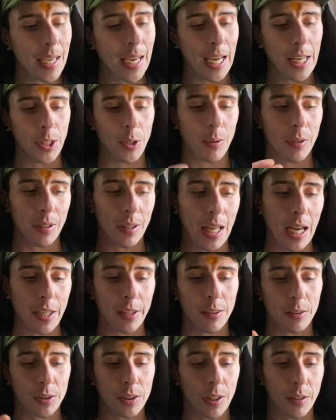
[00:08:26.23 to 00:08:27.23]
and you allow
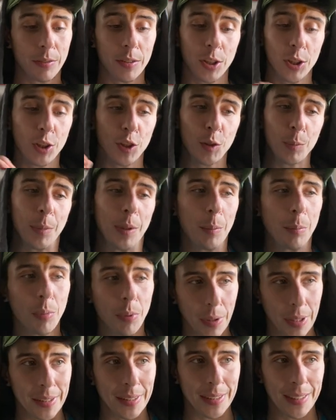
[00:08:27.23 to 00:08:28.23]
yourself to just be
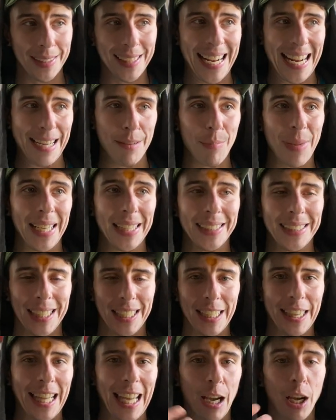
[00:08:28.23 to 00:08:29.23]
present and
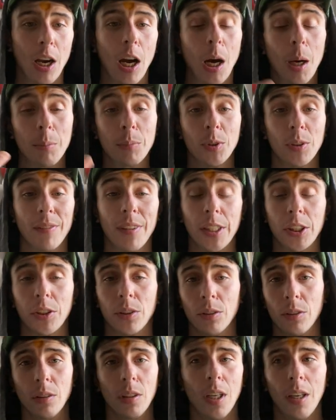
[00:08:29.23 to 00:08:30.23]
maintain that
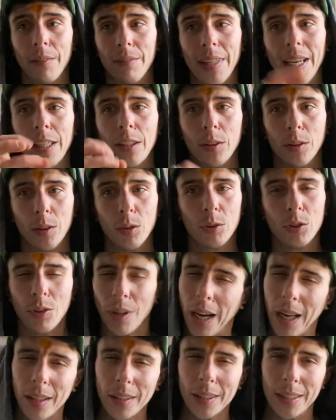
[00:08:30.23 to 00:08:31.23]
observational love, that
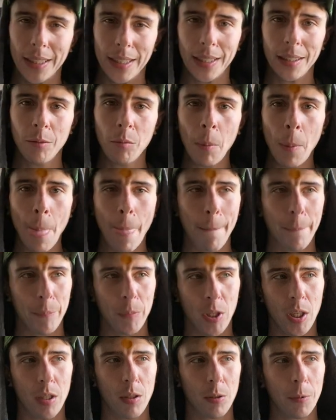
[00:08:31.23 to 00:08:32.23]
neutrality, you
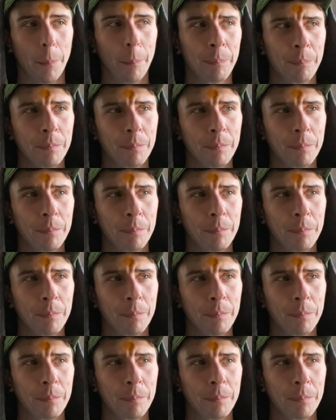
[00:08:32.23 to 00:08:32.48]
know,